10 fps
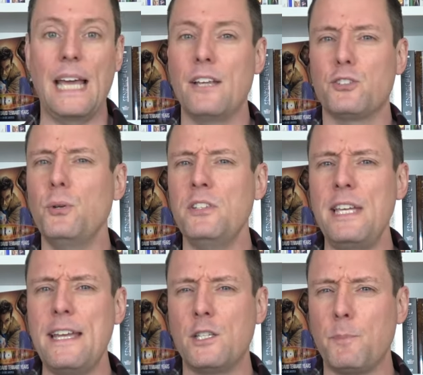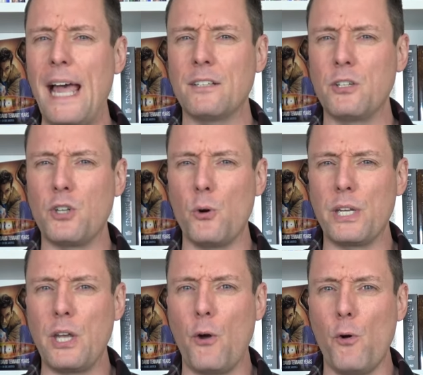And as soon as he gets back to
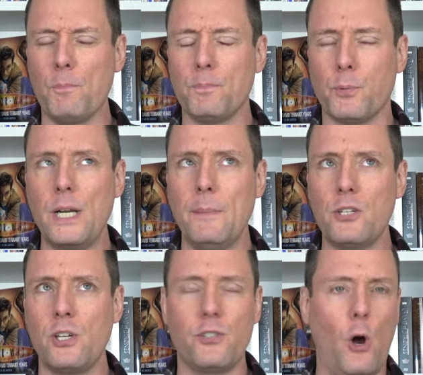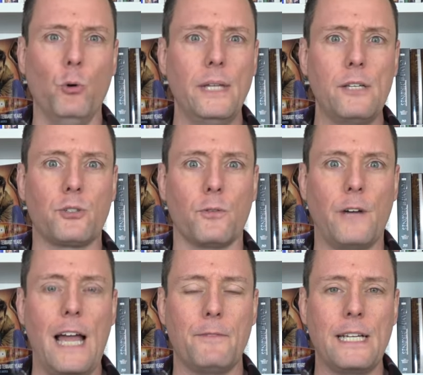Tokyo, pretty much his only
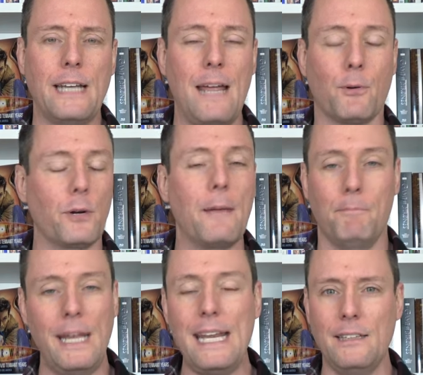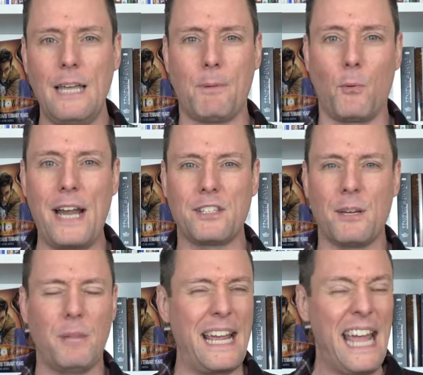surviving neighbor immediately berates
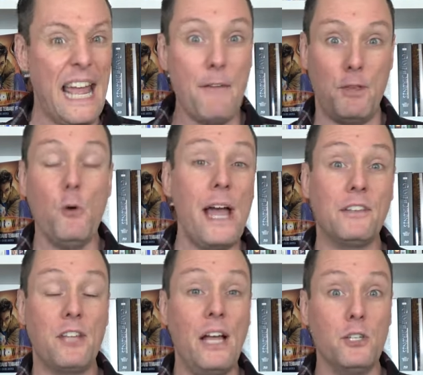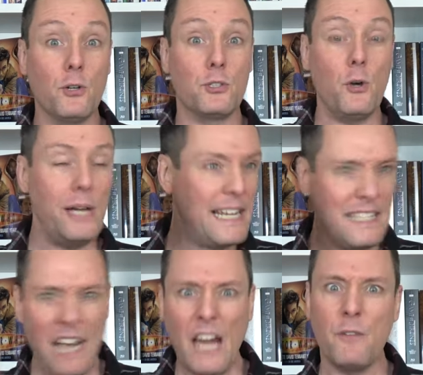him, like, if you had done your duty,
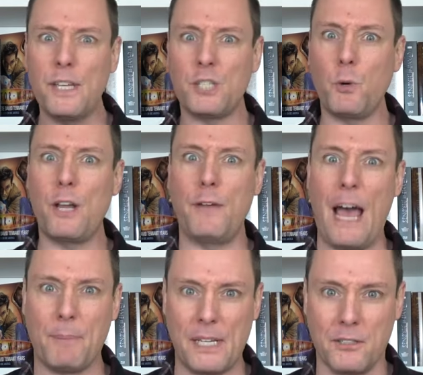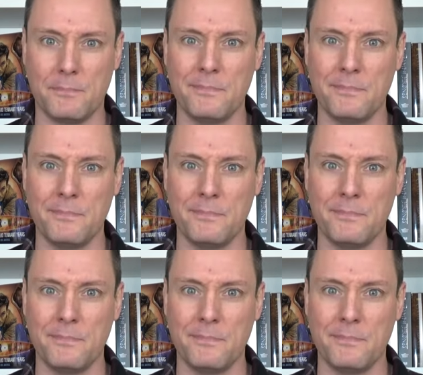none of this would have happened.